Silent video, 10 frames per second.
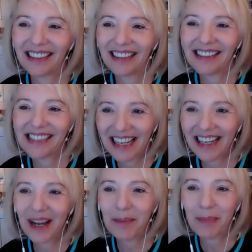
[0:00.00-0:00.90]

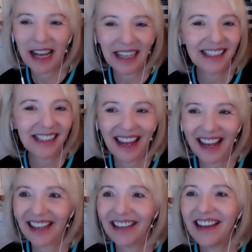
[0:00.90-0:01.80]
did a body
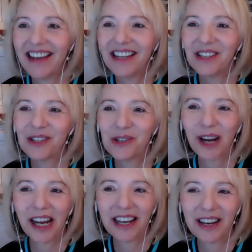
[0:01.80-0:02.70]
scan to
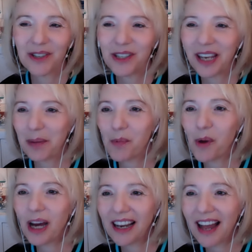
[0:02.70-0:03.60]
try and understand
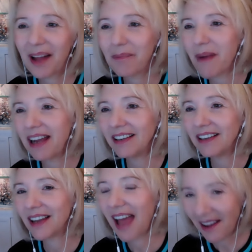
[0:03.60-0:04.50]
what it might
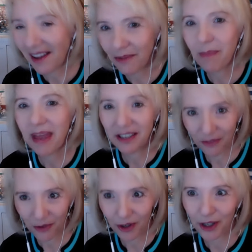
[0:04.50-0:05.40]
have meant
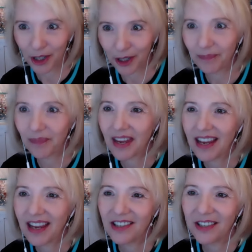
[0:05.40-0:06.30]
for her.
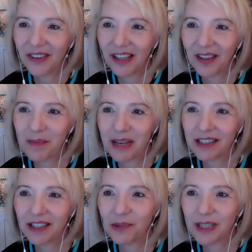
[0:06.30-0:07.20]
She felt the
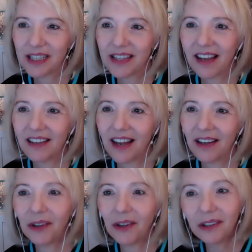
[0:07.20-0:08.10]
message was that not
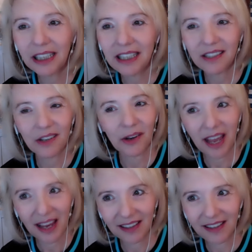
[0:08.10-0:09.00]
only is it
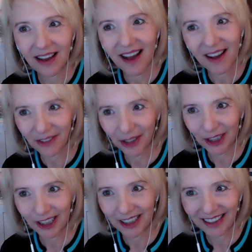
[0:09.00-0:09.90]
okay to
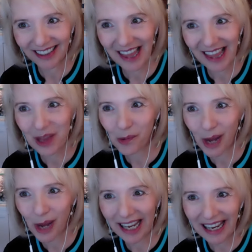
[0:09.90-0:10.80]
hover in the
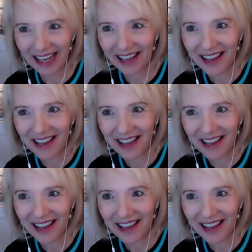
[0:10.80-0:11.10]
waiting,